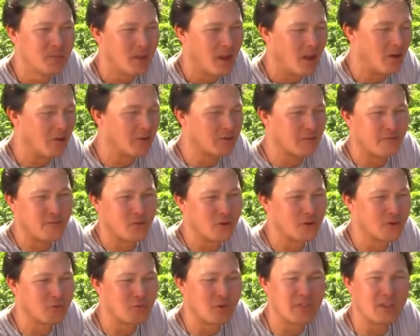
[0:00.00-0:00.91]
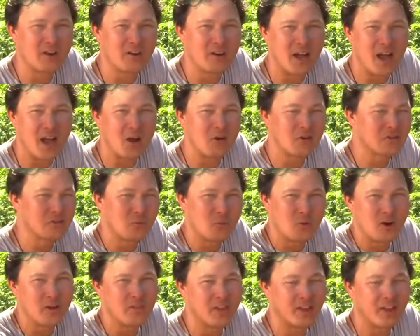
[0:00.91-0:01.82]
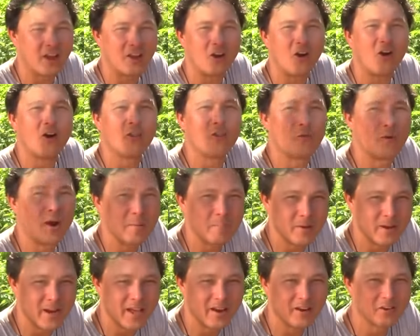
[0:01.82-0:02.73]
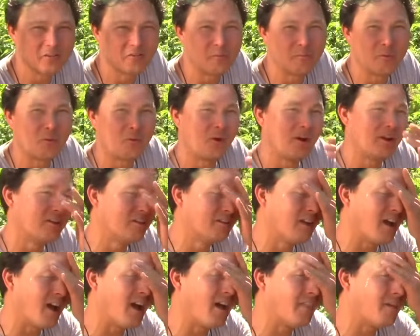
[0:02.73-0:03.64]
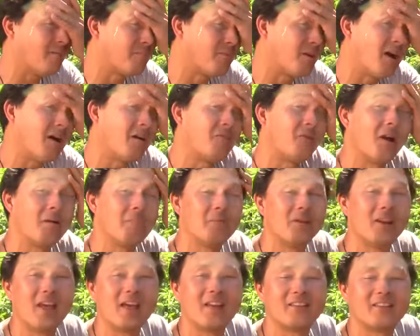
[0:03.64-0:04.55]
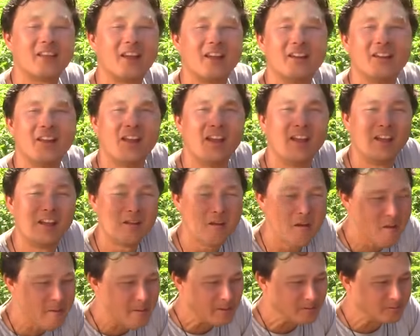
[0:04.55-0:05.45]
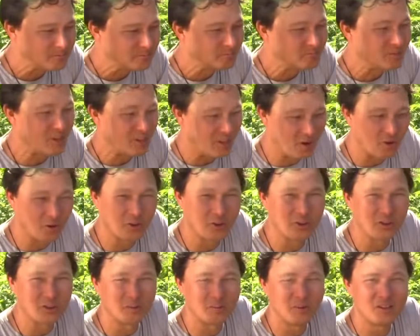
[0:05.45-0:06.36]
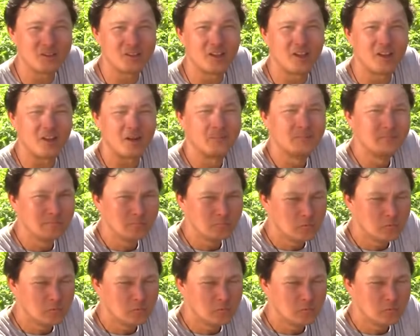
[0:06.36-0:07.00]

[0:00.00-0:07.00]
I was the first one there, and I was the one that got all the ripe bananas from the one guy that brought ripe bananas that day. And they were good, let me tell you.